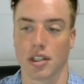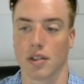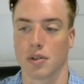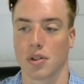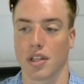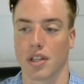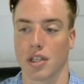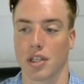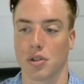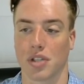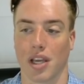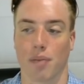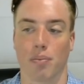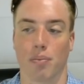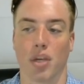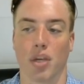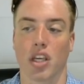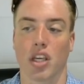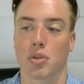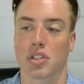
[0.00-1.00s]
So they use
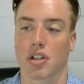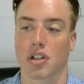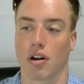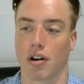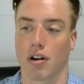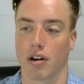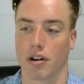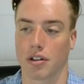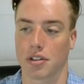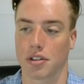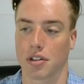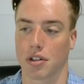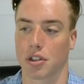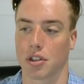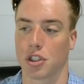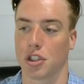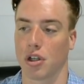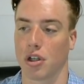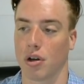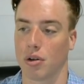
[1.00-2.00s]
ambiguous cards are
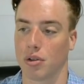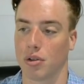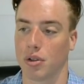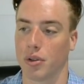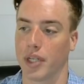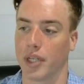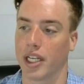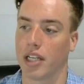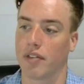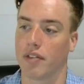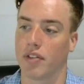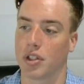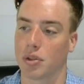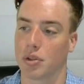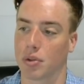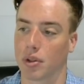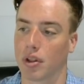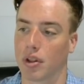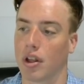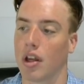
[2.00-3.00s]
shown to
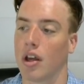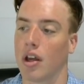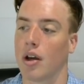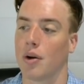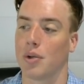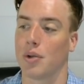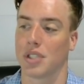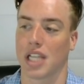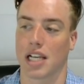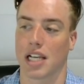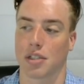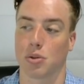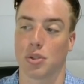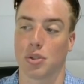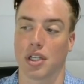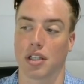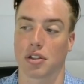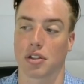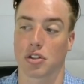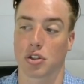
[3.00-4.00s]
individual who is asked to
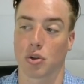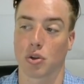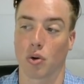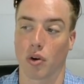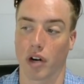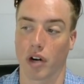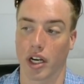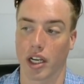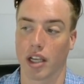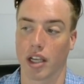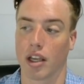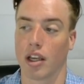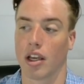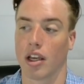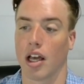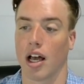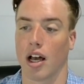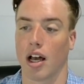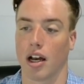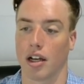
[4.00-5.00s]
tell a story,
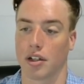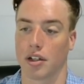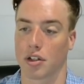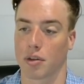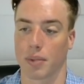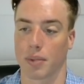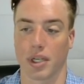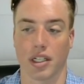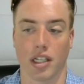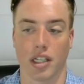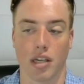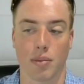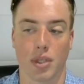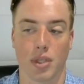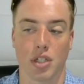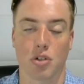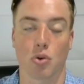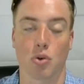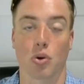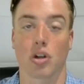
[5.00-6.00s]
interpret an
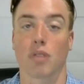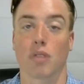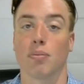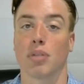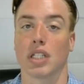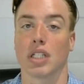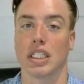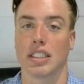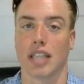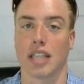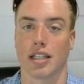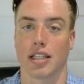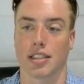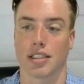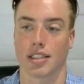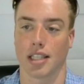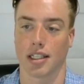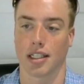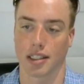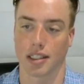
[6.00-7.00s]
image, or complete a
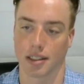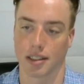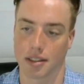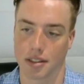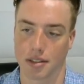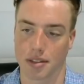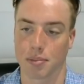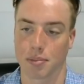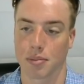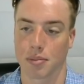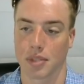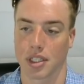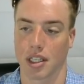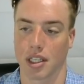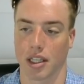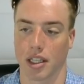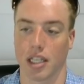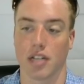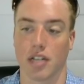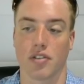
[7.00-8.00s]
sentence. Now,
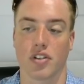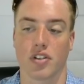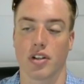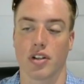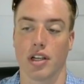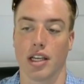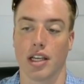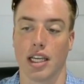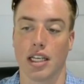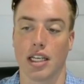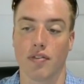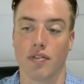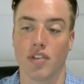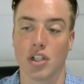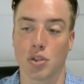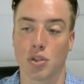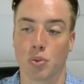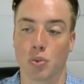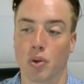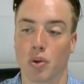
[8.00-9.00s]
an
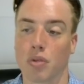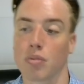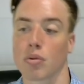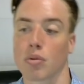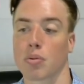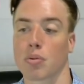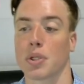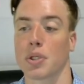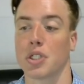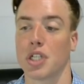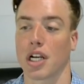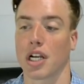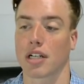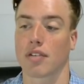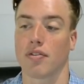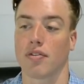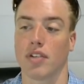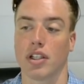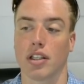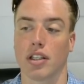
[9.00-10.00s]
individual will project
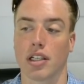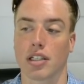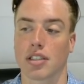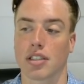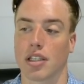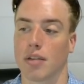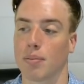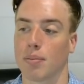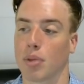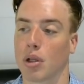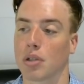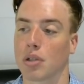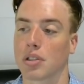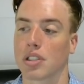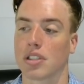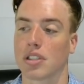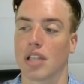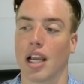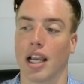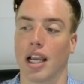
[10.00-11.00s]
feelings,
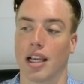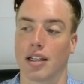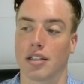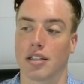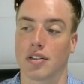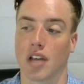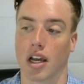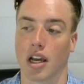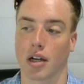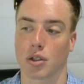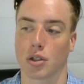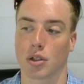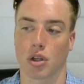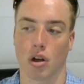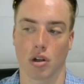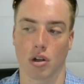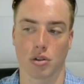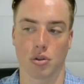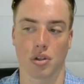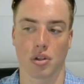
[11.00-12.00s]
impulses, and desires
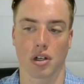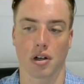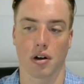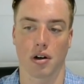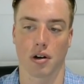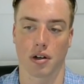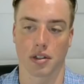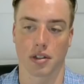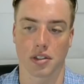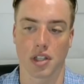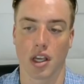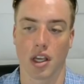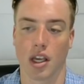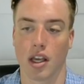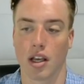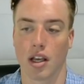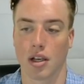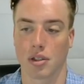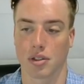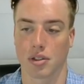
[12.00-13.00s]
onto the cards.
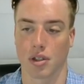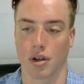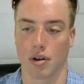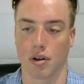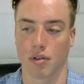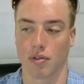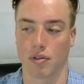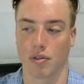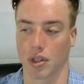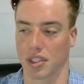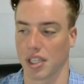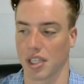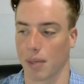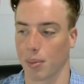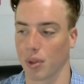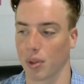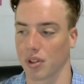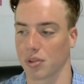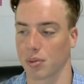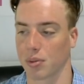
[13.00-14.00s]
So, for
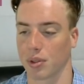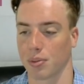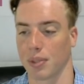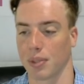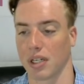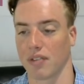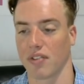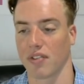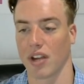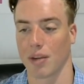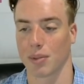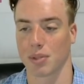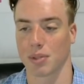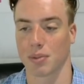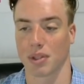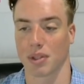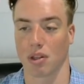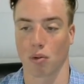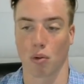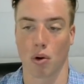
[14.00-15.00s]
example, this one's pretty famous
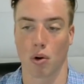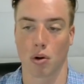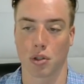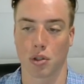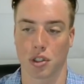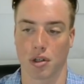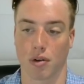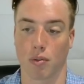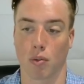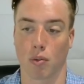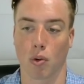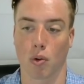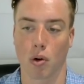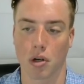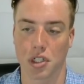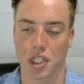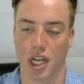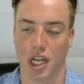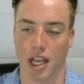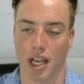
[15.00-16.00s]
with the
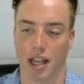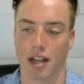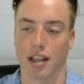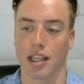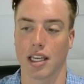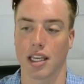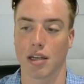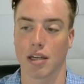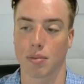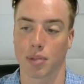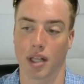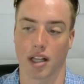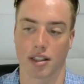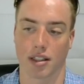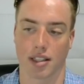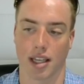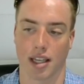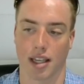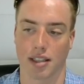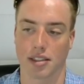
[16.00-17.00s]
Rorschach inkblot
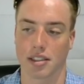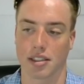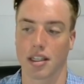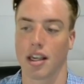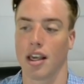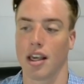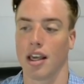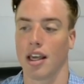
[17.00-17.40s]
test.